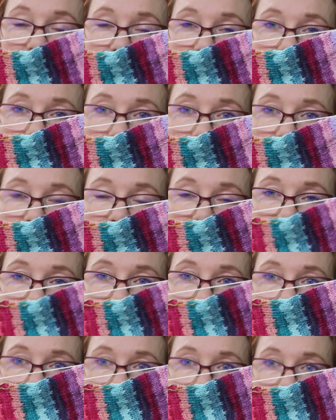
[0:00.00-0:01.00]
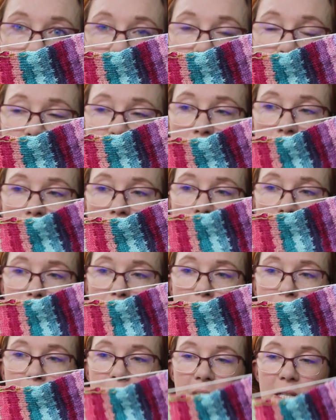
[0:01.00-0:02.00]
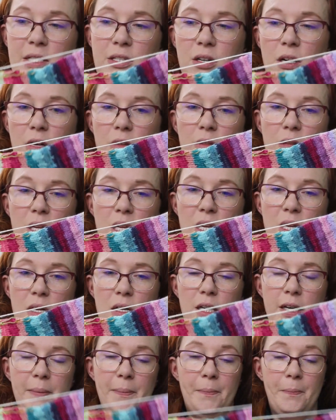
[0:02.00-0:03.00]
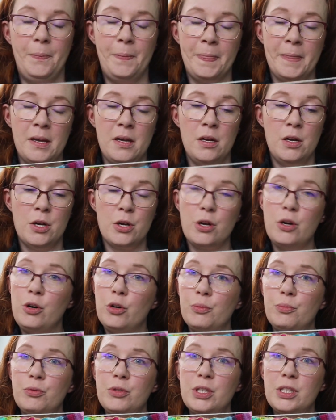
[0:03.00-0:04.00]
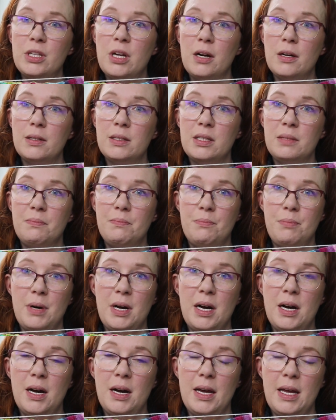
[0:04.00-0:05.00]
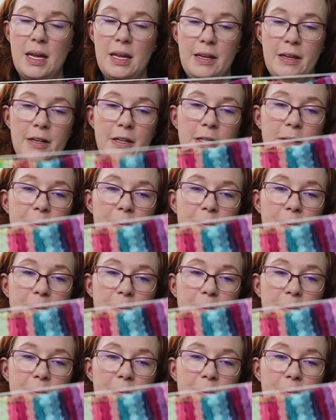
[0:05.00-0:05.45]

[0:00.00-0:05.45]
are based on, also toe up, but based on the Cold Brew socks by